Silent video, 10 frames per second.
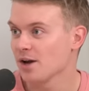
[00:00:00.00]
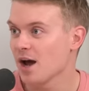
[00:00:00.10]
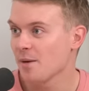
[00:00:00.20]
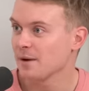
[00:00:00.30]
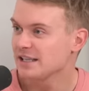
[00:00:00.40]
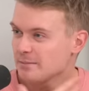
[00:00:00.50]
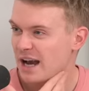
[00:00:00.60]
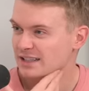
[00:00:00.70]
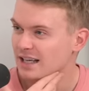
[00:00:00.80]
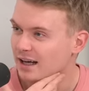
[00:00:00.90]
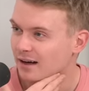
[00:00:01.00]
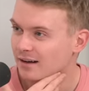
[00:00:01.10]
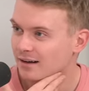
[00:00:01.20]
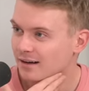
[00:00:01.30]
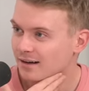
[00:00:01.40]
Um, is Max
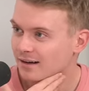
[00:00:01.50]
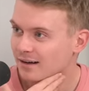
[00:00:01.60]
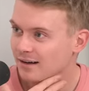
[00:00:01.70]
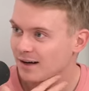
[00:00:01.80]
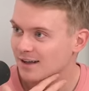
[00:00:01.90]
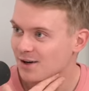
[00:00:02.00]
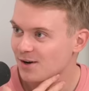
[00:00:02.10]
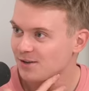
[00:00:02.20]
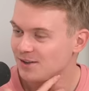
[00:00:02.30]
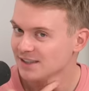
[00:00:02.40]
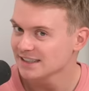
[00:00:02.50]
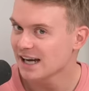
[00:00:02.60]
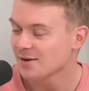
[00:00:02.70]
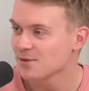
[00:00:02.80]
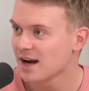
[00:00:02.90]
here?" And I go,
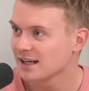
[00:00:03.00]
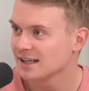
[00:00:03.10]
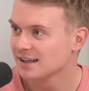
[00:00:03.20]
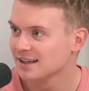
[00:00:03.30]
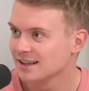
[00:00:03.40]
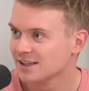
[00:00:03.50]
"Yeah, I'm right here."